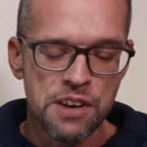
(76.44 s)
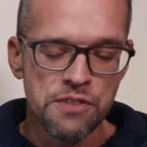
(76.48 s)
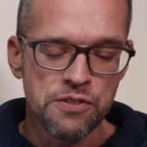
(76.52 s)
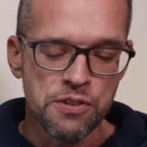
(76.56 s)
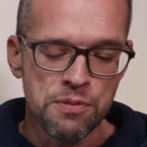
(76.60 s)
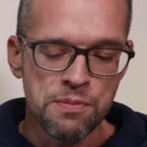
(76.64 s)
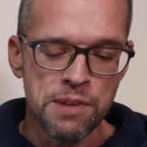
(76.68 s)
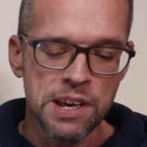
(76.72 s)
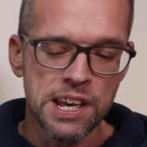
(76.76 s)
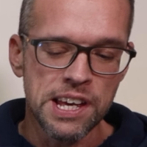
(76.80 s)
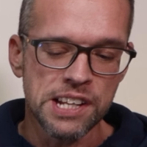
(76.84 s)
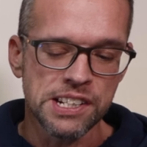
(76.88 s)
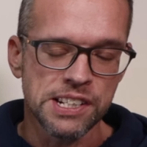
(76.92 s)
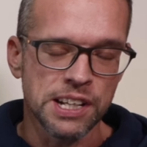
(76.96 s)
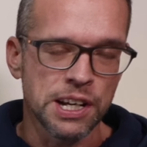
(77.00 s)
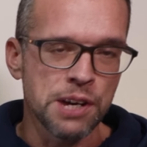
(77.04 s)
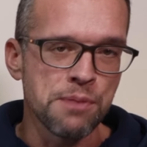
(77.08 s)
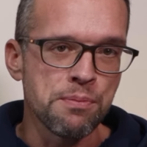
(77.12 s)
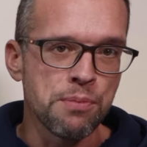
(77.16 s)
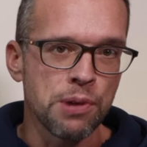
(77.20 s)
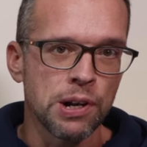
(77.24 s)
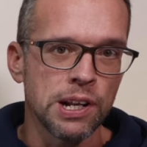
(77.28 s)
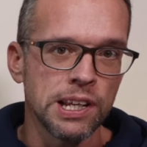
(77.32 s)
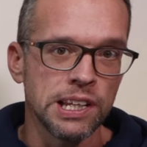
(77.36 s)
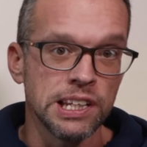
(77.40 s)
For me, it's a
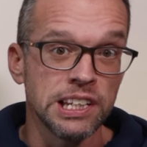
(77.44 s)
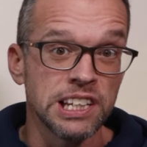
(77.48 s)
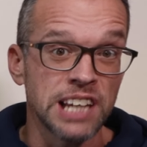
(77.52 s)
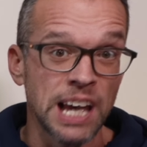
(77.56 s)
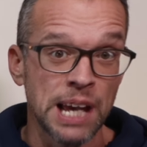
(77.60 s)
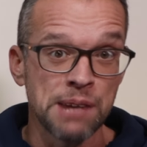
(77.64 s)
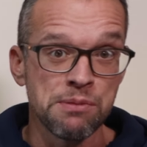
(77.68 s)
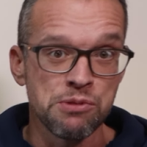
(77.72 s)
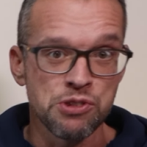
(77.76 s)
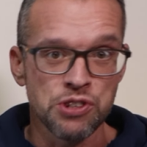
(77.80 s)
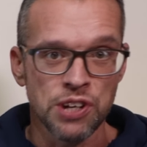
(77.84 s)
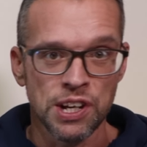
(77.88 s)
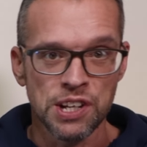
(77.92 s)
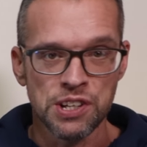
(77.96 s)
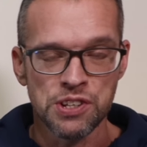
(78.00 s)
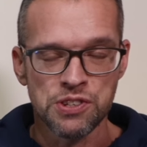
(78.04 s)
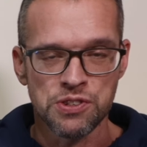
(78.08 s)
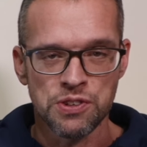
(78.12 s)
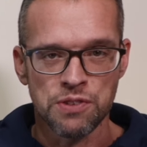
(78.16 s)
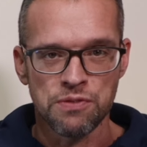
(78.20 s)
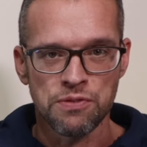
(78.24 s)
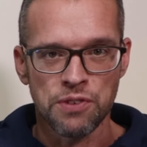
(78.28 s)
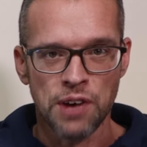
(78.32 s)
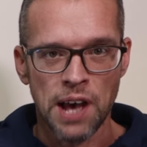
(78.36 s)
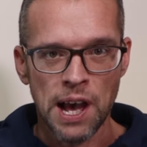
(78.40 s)
complete game
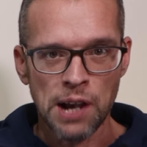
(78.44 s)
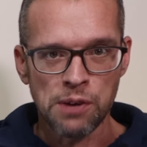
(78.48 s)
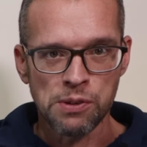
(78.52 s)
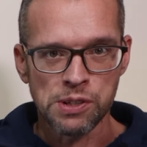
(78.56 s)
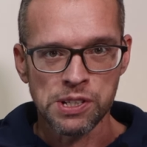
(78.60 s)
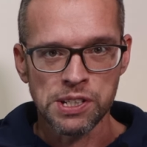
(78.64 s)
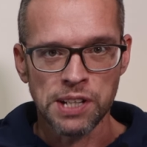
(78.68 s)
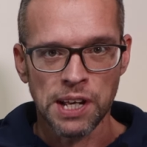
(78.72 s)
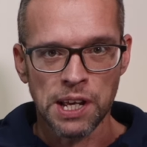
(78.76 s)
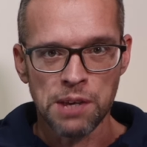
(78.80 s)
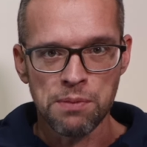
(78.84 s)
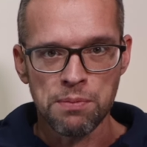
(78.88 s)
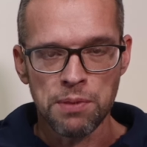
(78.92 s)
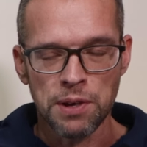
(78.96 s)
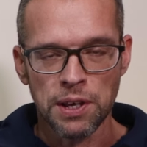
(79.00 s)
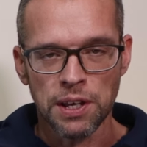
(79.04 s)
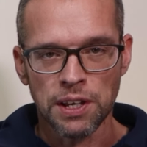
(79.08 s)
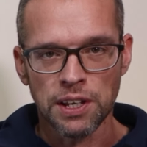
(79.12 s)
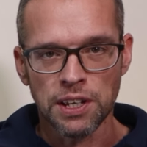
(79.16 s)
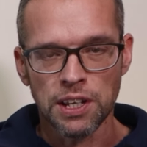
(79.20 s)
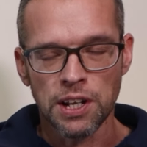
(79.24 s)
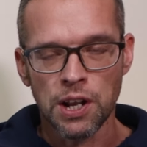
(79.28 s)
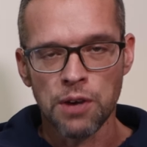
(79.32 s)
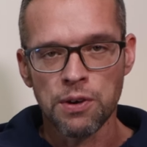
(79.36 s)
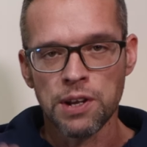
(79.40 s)
changer for
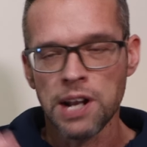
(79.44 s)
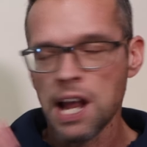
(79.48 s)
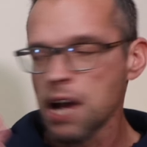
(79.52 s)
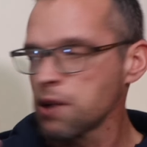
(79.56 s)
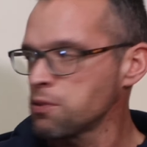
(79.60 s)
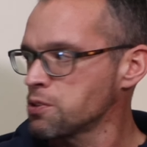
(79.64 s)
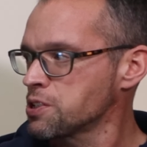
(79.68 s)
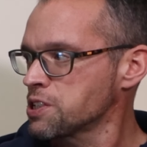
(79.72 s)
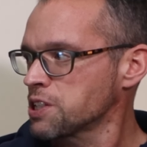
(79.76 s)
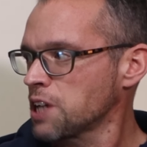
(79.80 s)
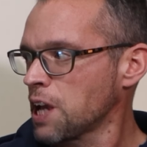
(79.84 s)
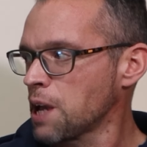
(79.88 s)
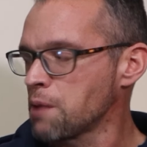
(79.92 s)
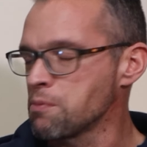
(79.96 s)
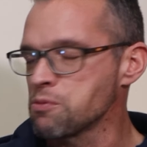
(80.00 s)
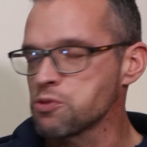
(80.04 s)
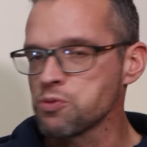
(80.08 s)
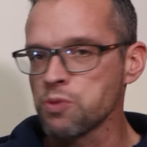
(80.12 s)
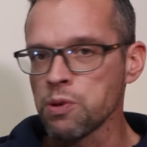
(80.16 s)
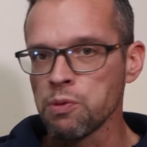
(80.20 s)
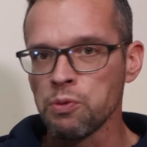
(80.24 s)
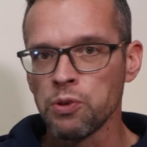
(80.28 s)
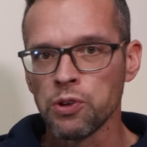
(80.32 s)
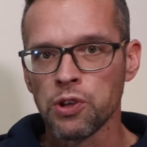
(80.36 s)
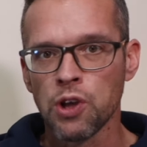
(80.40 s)
aquascaping. You know, in
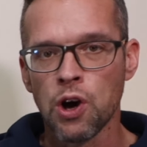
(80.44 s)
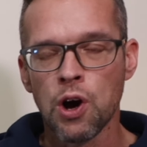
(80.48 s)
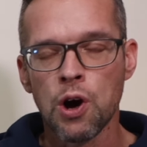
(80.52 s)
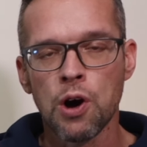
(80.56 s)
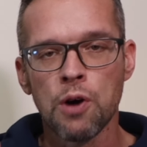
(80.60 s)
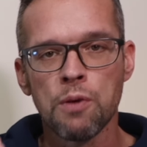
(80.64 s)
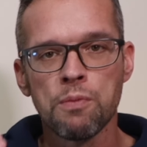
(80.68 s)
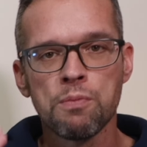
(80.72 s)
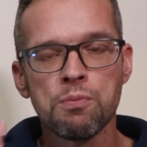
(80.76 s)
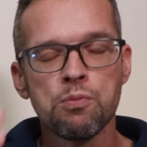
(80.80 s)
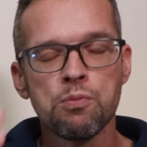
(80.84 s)
aquascapes, we want our